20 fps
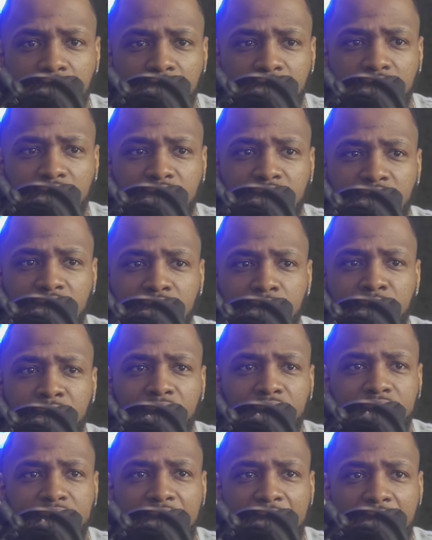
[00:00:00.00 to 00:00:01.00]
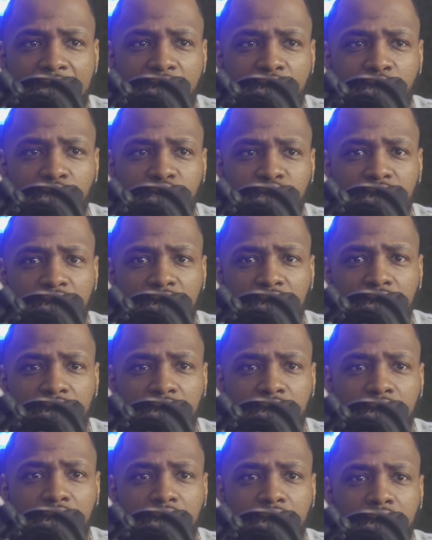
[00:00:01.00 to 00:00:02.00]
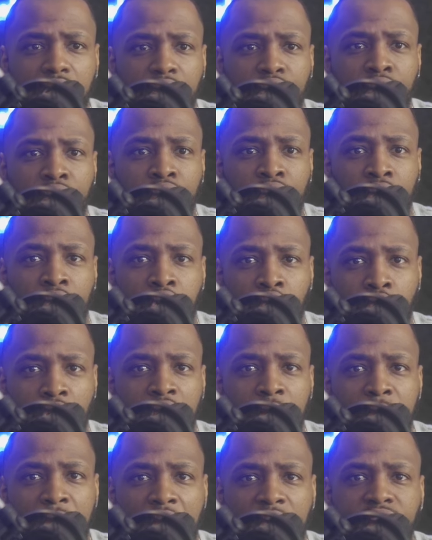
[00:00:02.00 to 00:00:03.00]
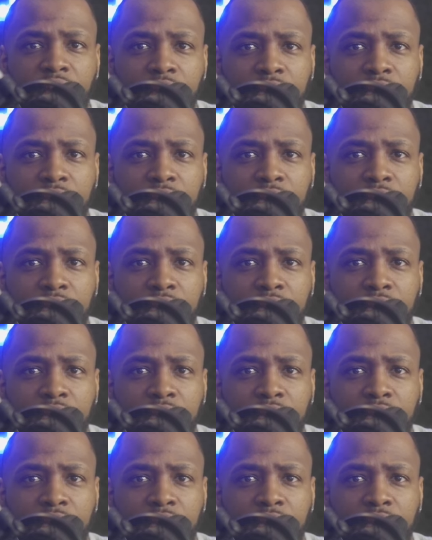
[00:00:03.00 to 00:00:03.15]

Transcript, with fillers: They're getting McDowell, the uh, the running back from